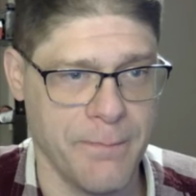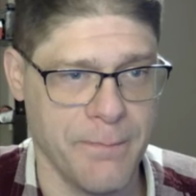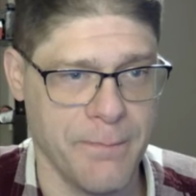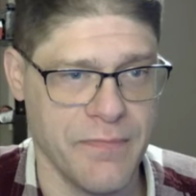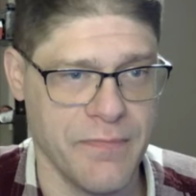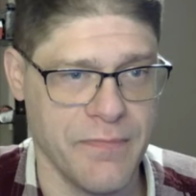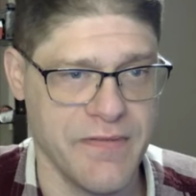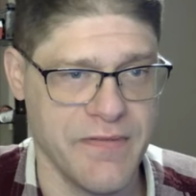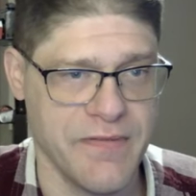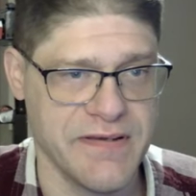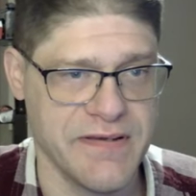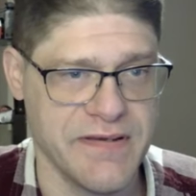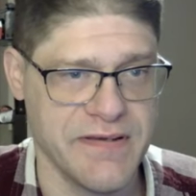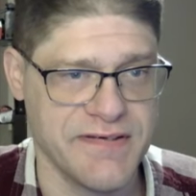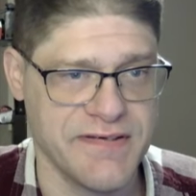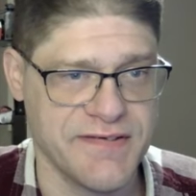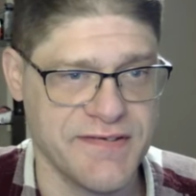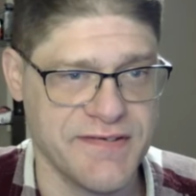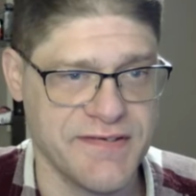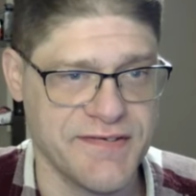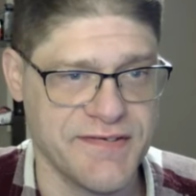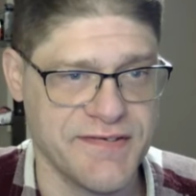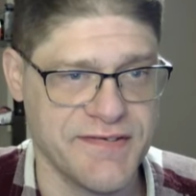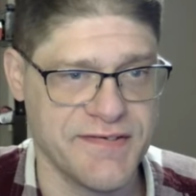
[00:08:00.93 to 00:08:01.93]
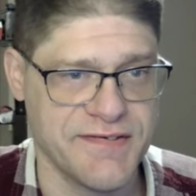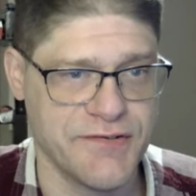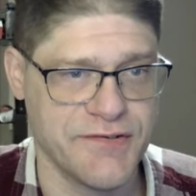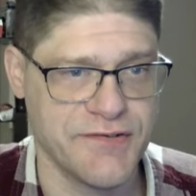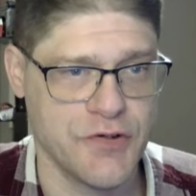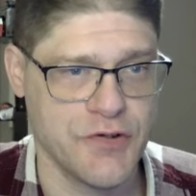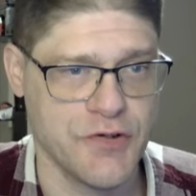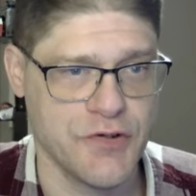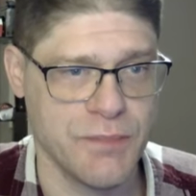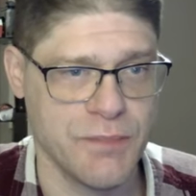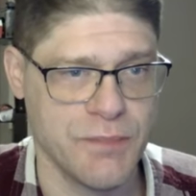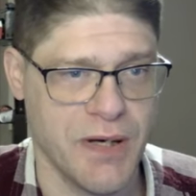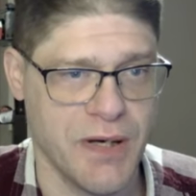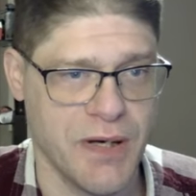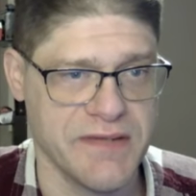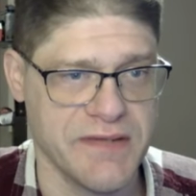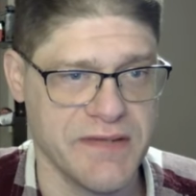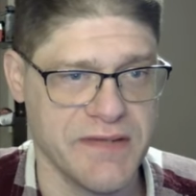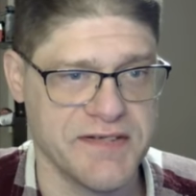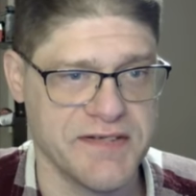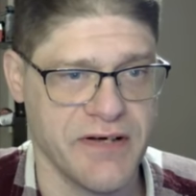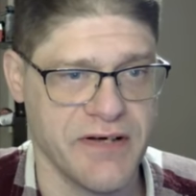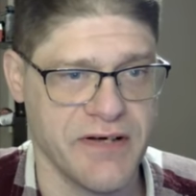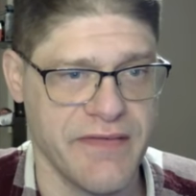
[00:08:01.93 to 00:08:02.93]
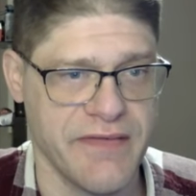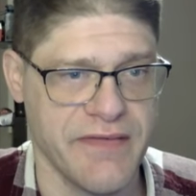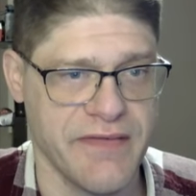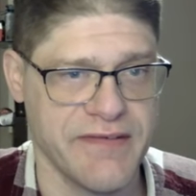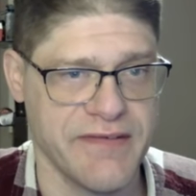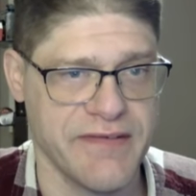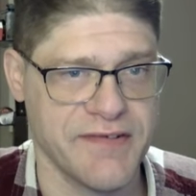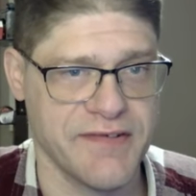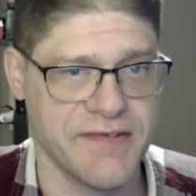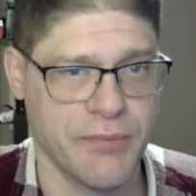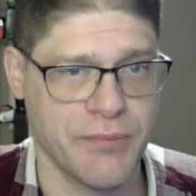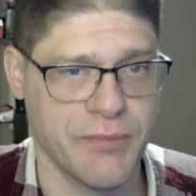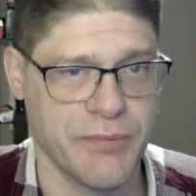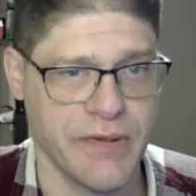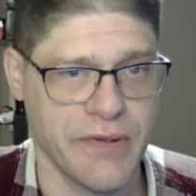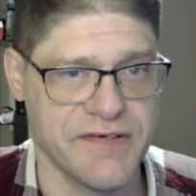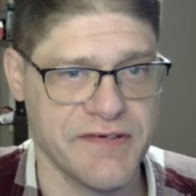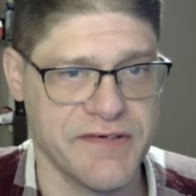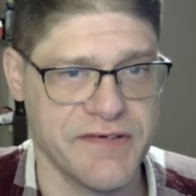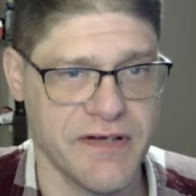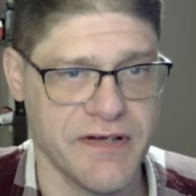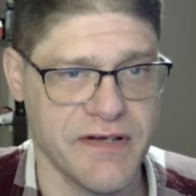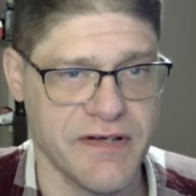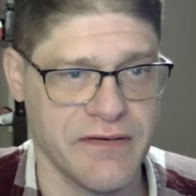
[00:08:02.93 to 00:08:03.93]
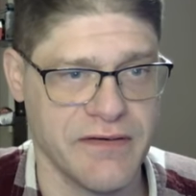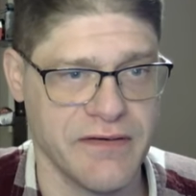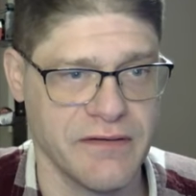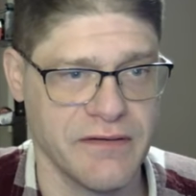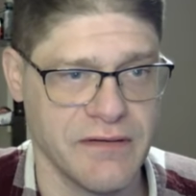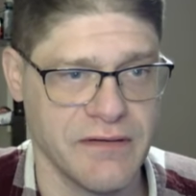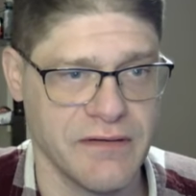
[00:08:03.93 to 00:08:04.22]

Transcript: these two pawns here that support each other.